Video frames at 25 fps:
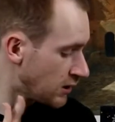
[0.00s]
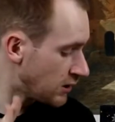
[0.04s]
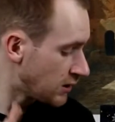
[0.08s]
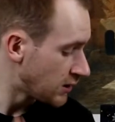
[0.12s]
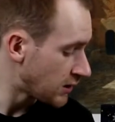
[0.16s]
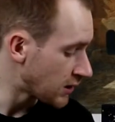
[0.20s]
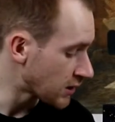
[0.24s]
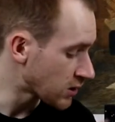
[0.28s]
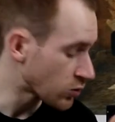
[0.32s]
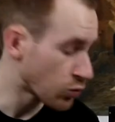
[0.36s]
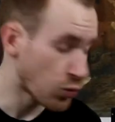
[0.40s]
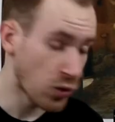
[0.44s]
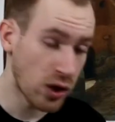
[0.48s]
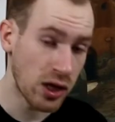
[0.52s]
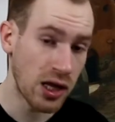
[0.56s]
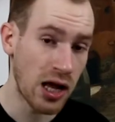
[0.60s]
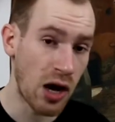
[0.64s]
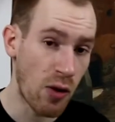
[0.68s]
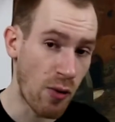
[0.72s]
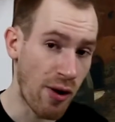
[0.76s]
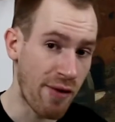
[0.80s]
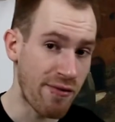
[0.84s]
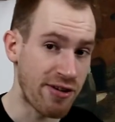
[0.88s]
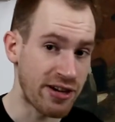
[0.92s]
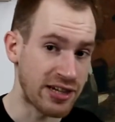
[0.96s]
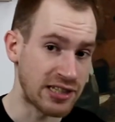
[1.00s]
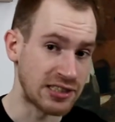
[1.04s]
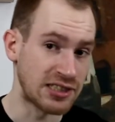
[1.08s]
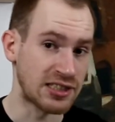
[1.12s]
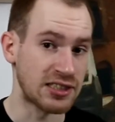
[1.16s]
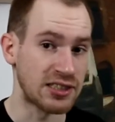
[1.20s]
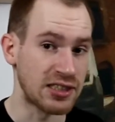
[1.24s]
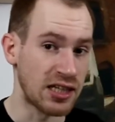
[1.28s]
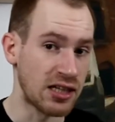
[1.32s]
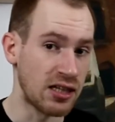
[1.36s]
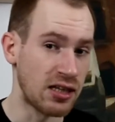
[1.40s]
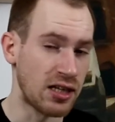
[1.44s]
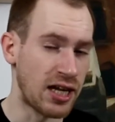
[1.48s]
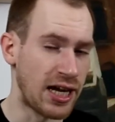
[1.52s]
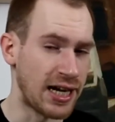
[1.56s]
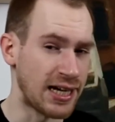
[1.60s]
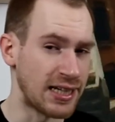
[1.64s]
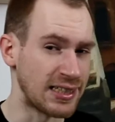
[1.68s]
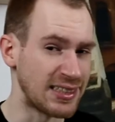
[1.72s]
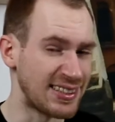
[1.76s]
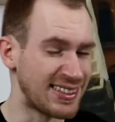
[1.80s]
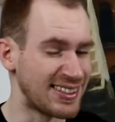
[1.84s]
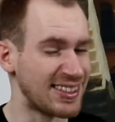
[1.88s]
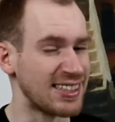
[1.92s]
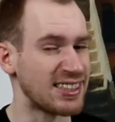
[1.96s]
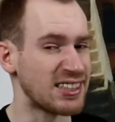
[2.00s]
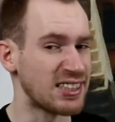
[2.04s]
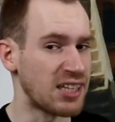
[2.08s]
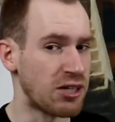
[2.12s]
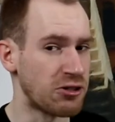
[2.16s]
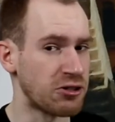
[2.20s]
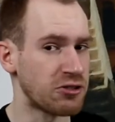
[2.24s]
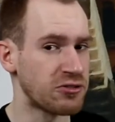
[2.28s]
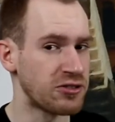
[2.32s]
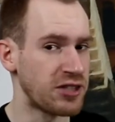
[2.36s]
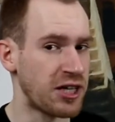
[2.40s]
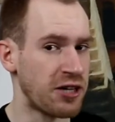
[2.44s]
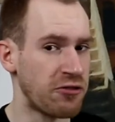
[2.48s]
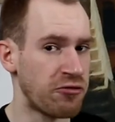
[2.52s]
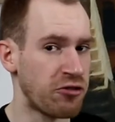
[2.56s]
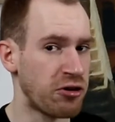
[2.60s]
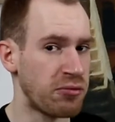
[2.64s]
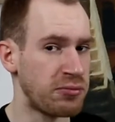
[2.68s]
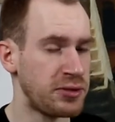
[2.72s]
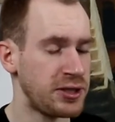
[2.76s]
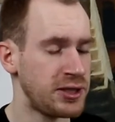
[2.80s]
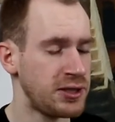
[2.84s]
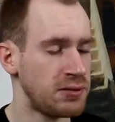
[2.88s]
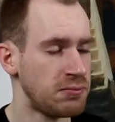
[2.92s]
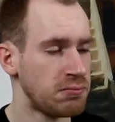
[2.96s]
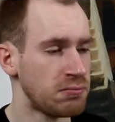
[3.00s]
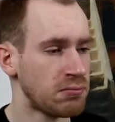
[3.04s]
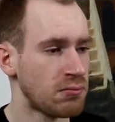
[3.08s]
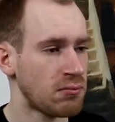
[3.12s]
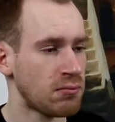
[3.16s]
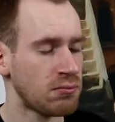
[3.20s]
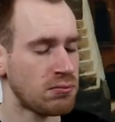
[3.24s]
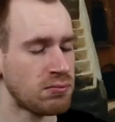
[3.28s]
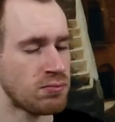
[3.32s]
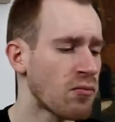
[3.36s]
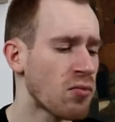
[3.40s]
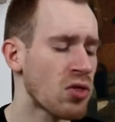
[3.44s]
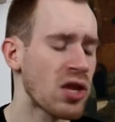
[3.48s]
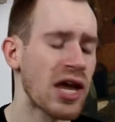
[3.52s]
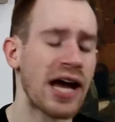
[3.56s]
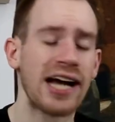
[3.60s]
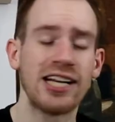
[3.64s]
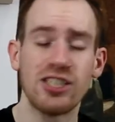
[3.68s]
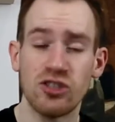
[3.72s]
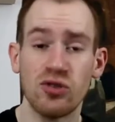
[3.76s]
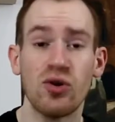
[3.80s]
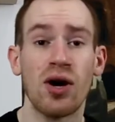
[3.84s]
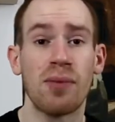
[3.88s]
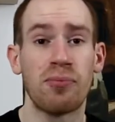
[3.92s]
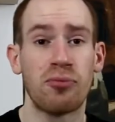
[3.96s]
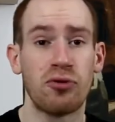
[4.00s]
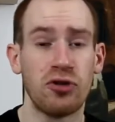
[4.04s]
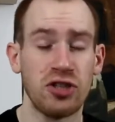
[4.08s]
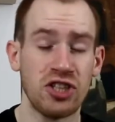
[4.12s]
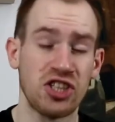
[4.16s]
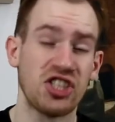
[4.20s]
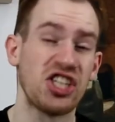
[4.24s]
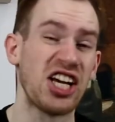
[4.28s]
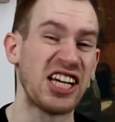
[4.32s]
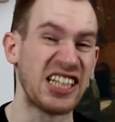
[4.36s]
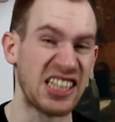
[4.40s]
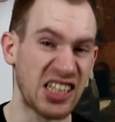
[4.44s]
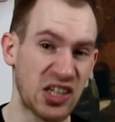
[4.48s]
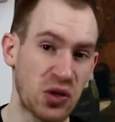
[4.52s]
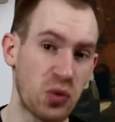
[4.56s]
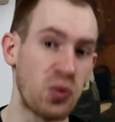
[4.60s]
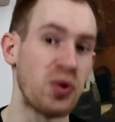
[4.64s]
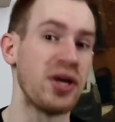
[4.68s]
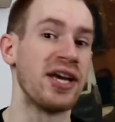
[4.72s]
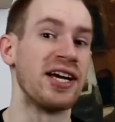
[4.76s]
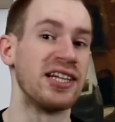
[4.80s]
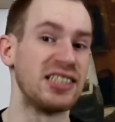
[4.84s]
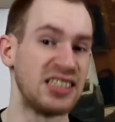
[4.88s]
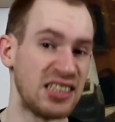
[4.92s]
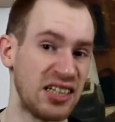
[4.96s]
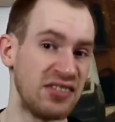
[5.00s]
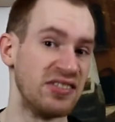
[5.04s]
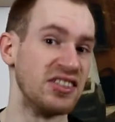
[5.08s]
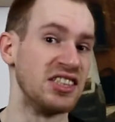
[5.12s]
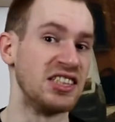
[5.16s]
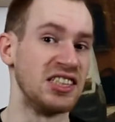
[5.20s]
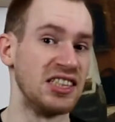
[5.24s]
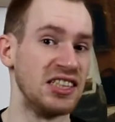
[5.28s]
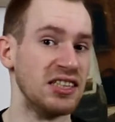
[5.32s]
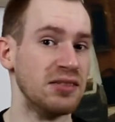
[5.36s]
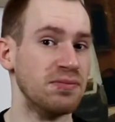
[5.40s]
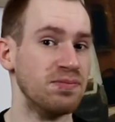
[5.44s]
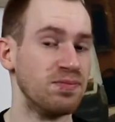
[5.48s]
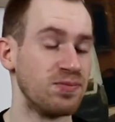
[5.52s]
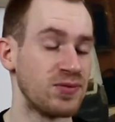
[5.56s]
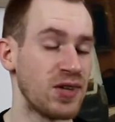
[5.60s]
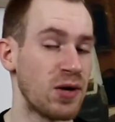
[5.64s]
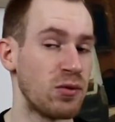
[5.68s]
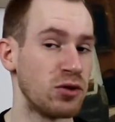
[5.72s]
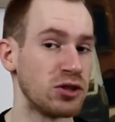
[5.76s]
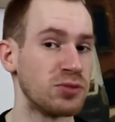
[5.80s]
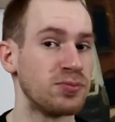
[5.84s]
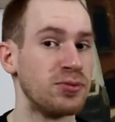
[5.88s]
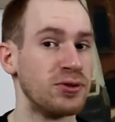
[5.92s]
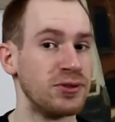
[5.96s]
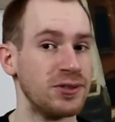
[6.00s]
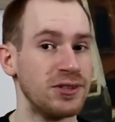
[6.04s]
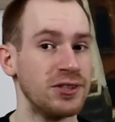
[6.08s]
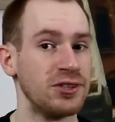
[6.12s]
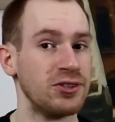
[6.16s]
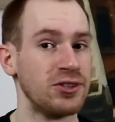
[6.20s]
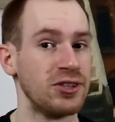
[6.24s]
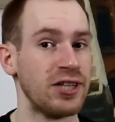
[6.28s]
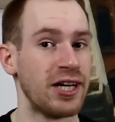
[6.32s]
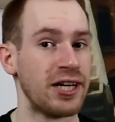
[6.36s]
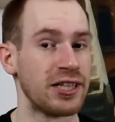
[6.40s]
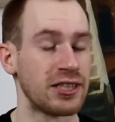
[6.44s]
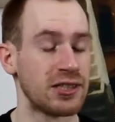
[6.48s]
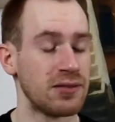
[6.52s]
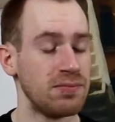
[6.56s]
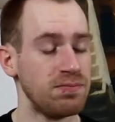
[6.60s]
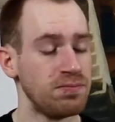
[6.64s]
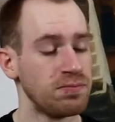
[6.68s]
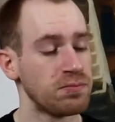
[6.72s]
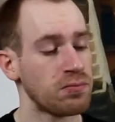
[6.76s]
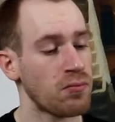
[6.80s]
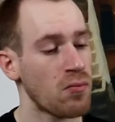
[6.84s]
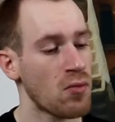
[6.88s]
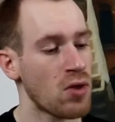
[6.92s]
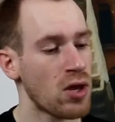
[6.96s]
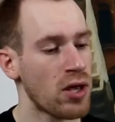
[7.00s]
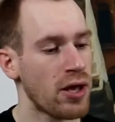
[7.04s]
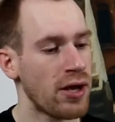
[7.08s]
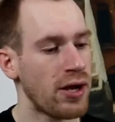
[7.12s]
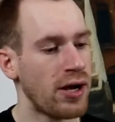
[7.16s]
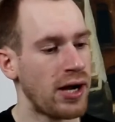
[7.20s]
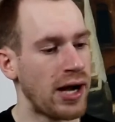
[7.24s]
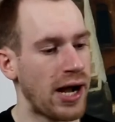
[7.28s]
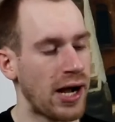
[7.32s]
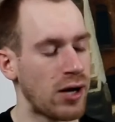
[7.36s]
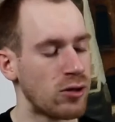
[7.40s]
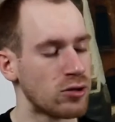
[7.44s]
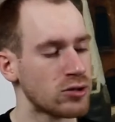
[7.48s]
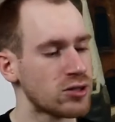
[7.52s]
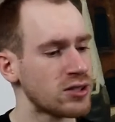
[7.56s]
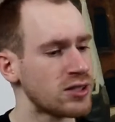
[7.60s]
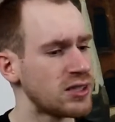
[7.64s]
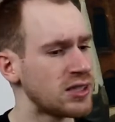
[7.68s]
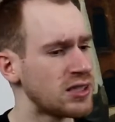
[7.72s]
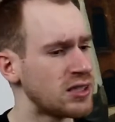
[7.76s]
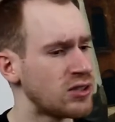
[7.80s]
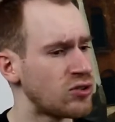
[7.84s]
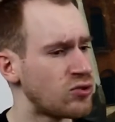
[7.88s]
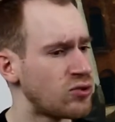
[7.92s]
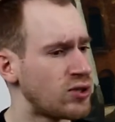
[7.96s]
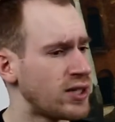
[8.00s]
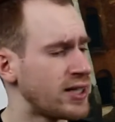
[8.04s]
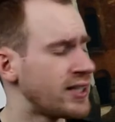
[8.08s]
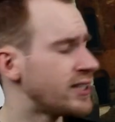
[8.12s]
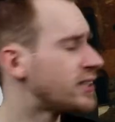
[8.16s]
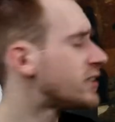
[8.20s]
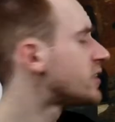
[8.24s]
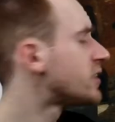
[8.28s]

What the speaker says: This will, however, get still like a 6 out of 10 for me. I do appreciate the creativity that was put into that. I also didn't rate